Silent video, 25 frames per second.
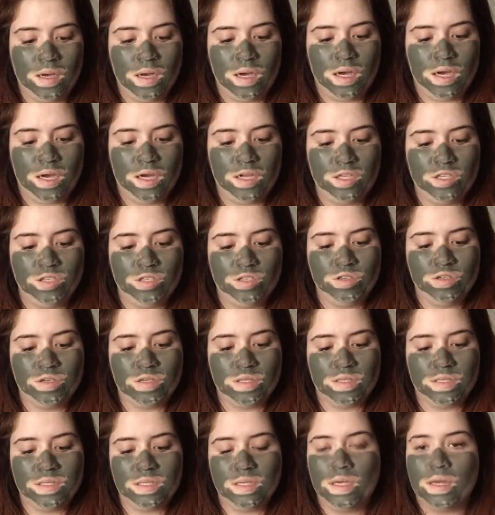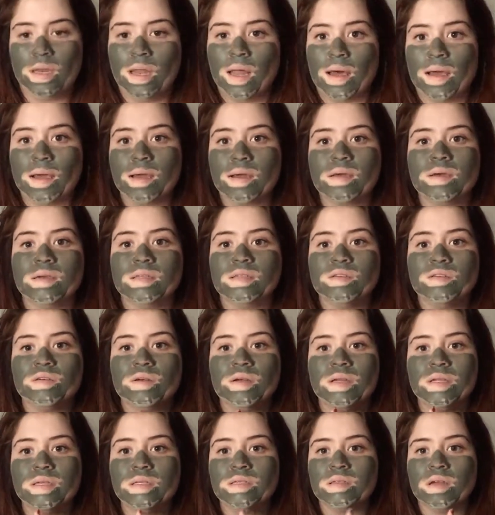and you can see like it's
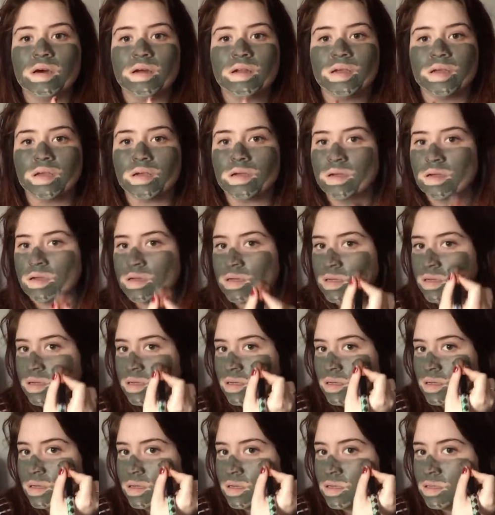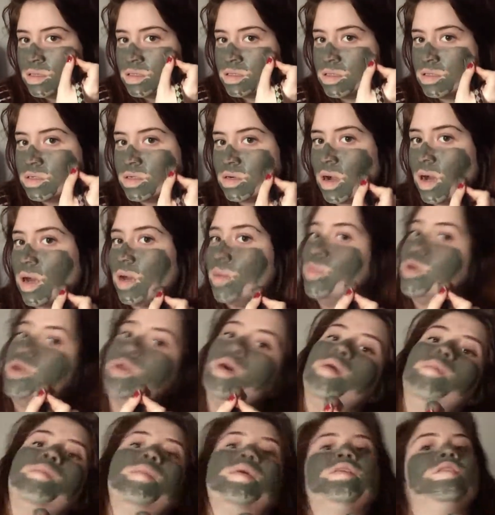already starting to dry, but
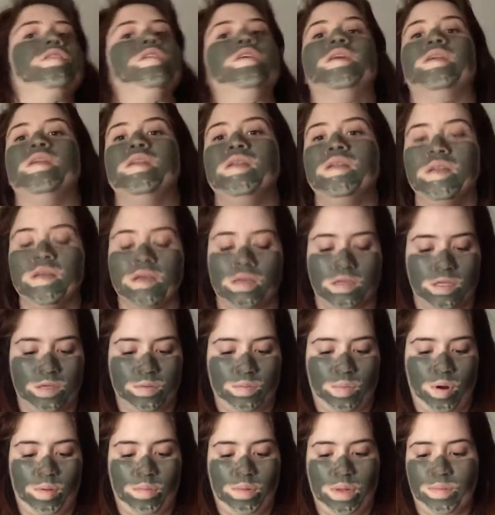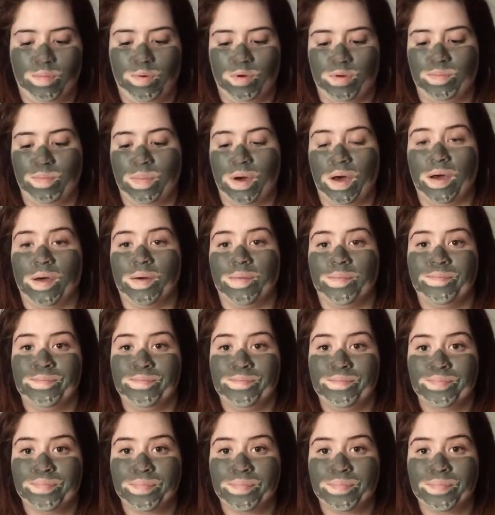on my chin. I should probably put my